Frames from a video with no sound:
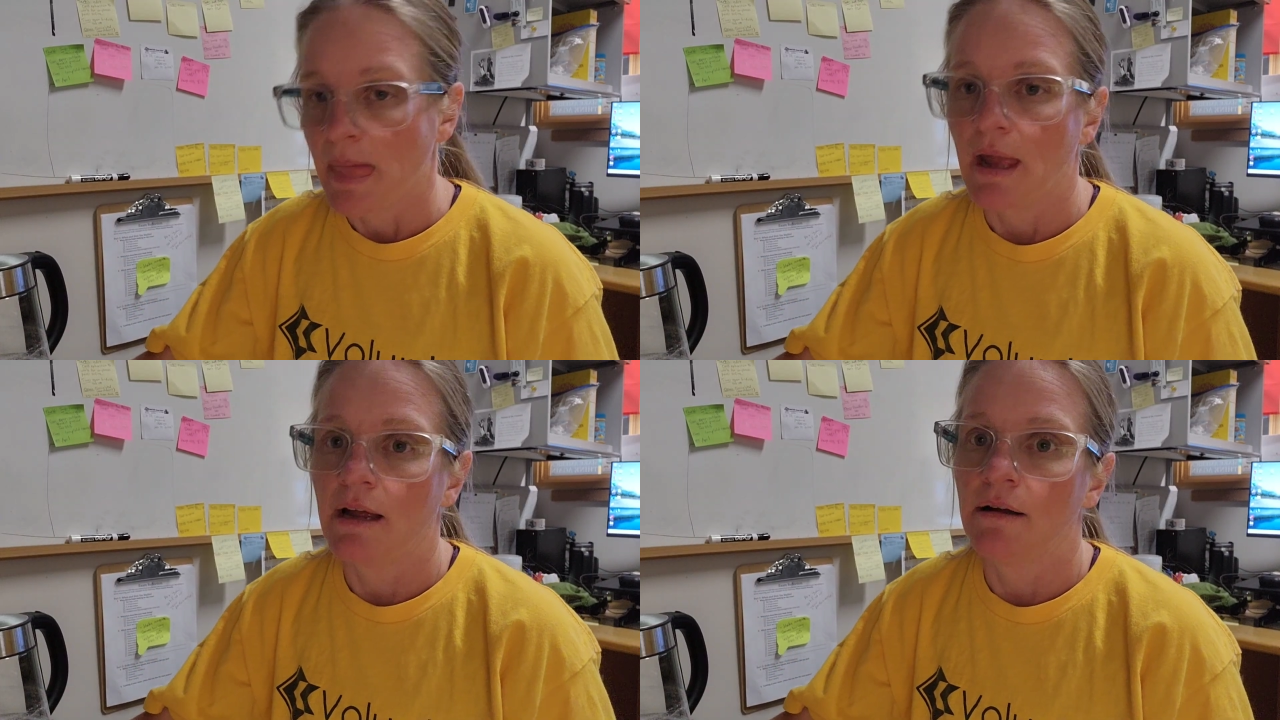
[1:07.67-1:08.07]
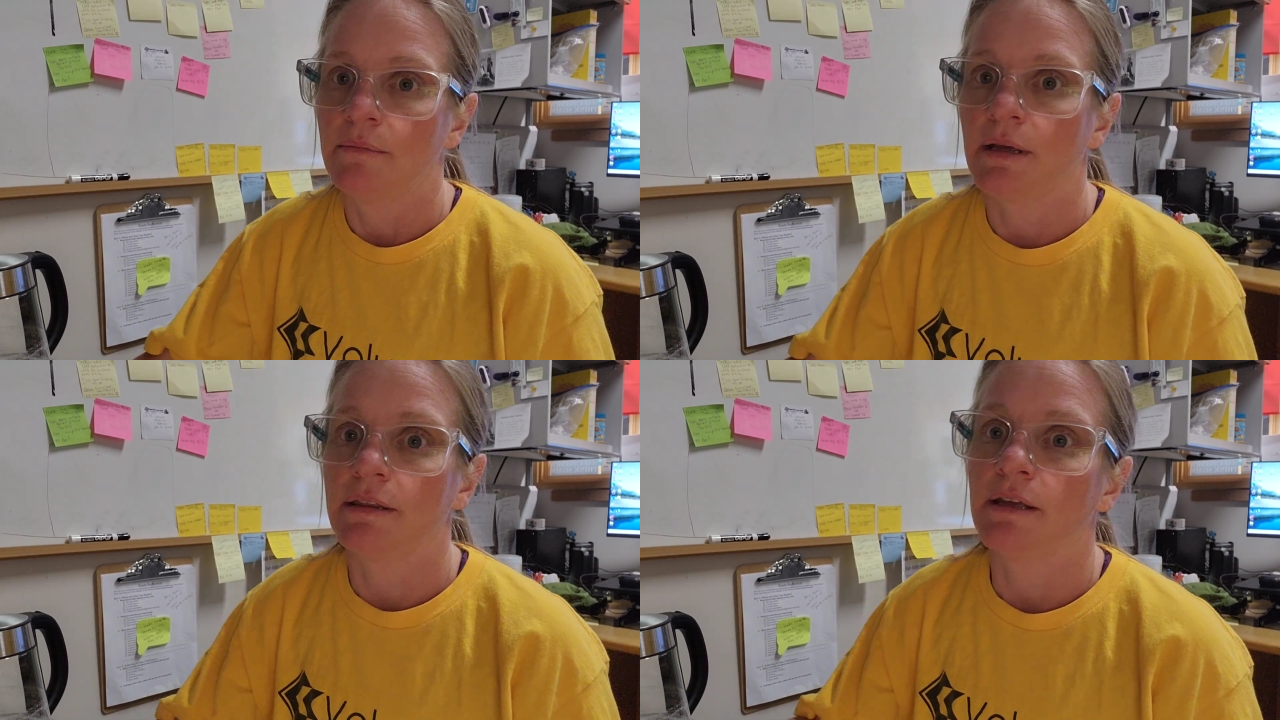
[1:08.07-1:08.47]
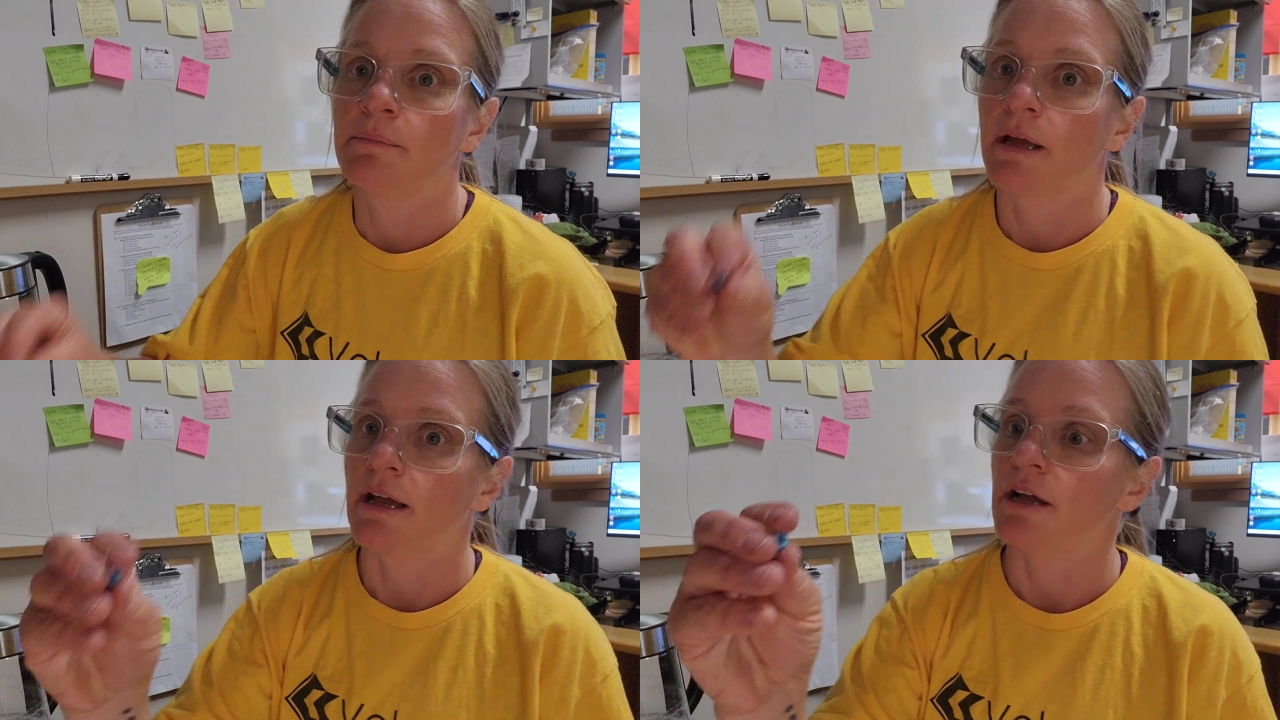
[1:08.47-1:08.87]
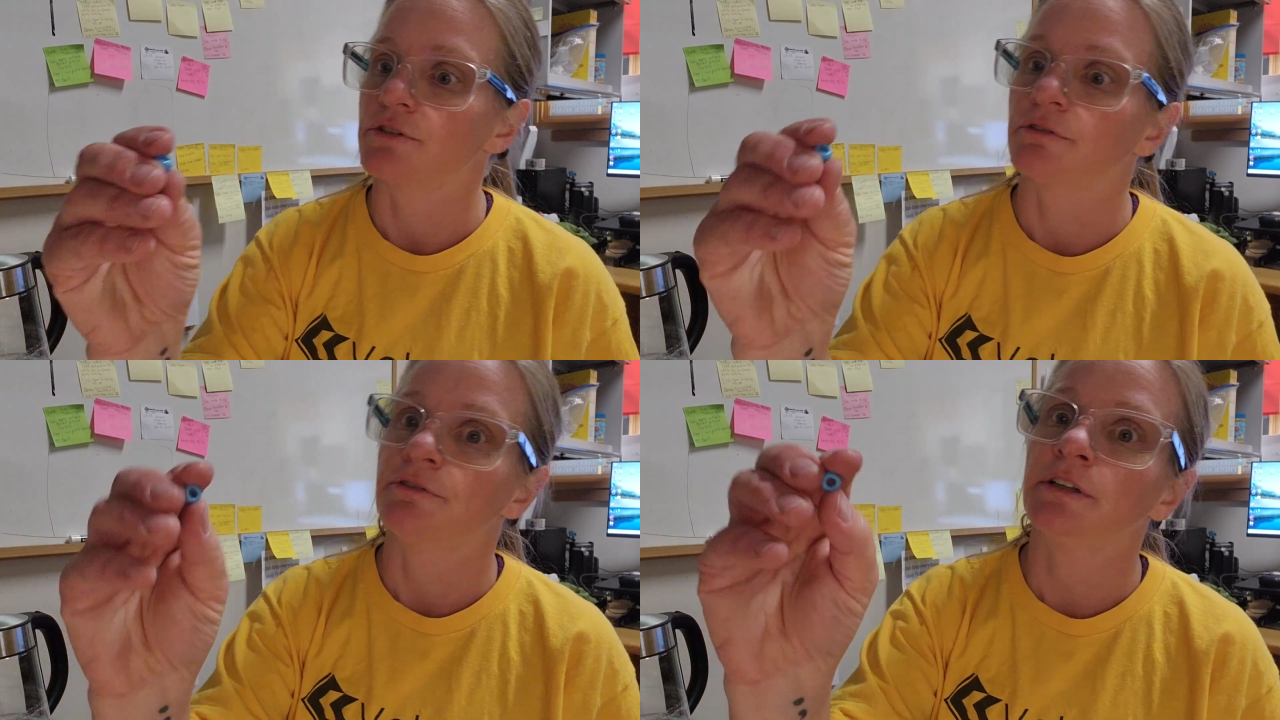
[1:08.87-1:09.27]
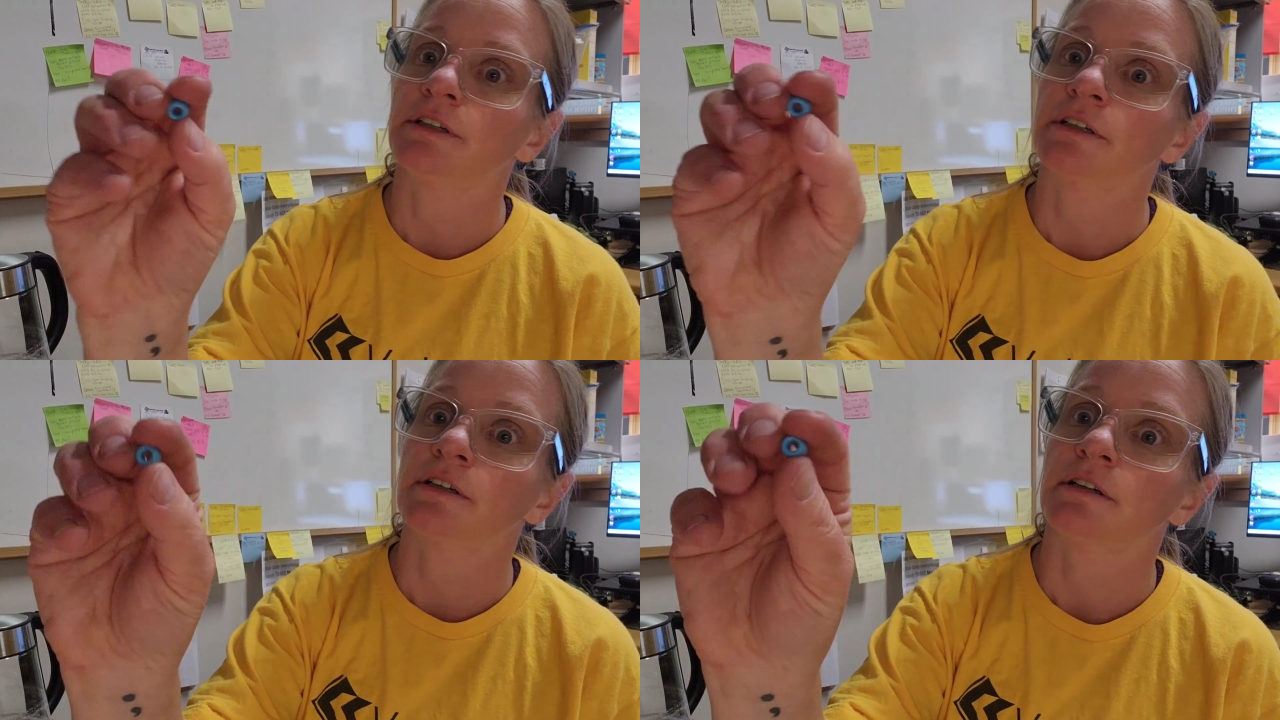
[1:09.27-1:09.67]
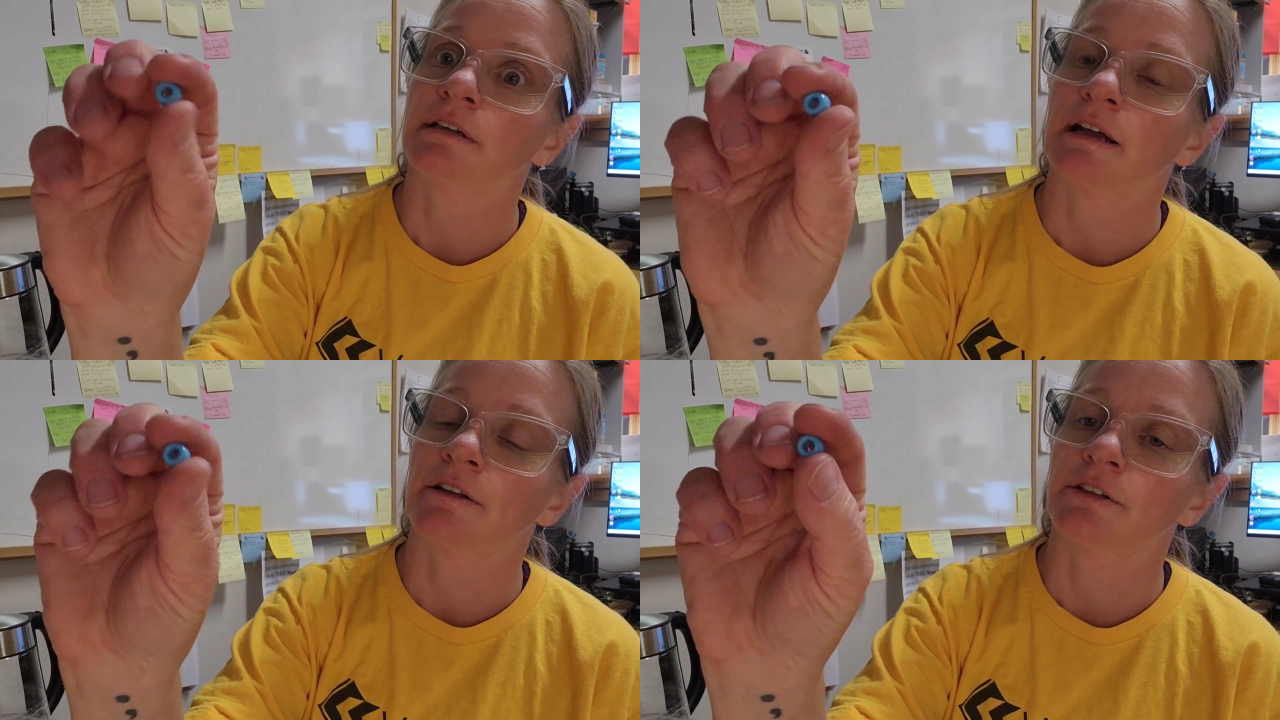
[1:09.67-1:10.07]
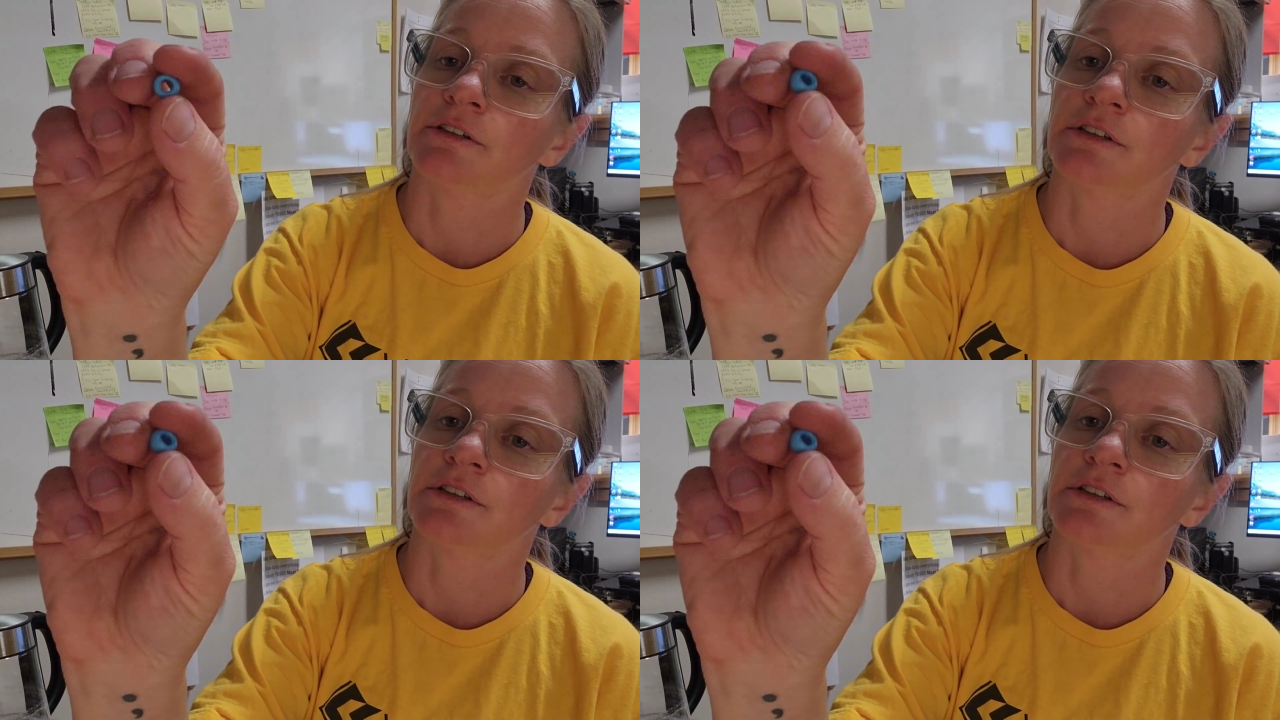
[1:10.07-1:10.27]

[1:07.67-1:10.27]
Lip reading: And then my hydrophilic colors